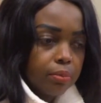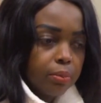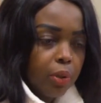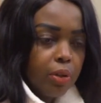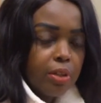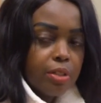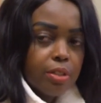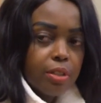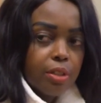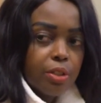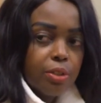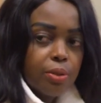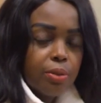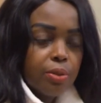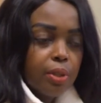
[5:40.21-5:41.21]
police
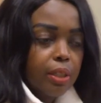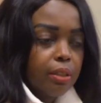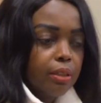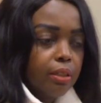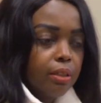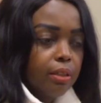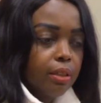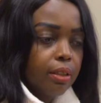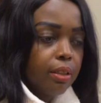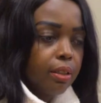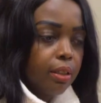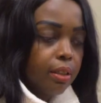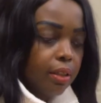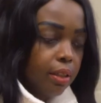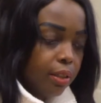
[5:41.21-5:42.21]
issues and
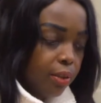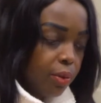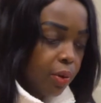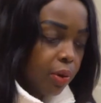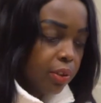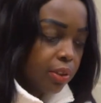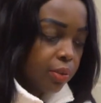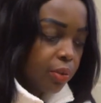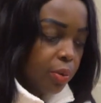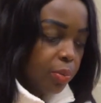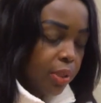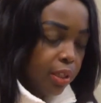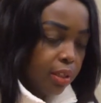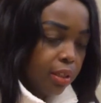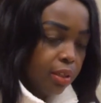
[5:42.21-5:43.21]
the court. We've
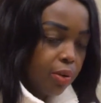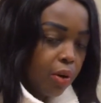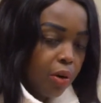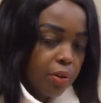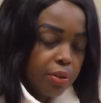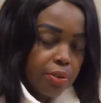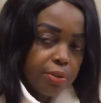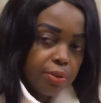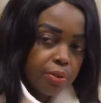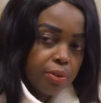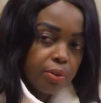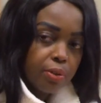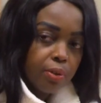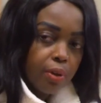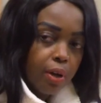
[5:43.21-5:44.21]
been going
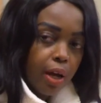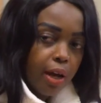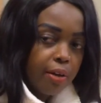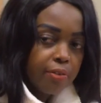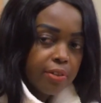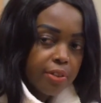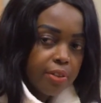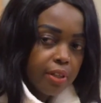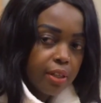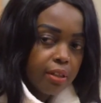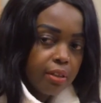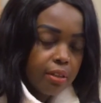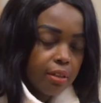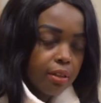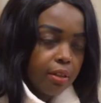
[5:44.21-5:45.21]
through everything.